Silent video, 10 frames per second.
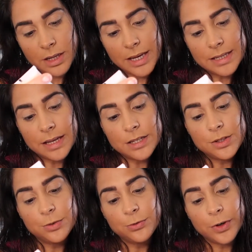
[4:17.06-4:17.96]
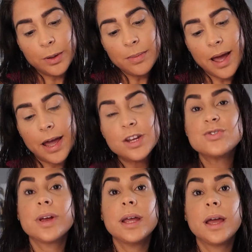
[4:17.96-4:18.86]
it says firm,
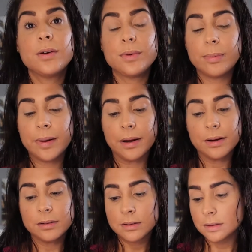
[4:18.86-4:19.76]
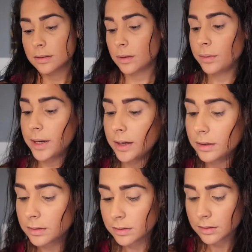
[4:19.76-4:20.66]
hydrate, and repair.
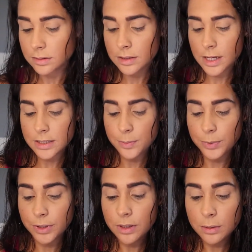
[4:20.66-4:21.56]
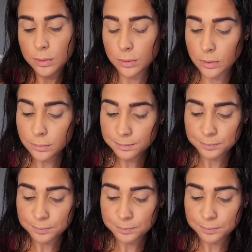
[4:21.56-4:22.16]
Okay, that's pretty cool.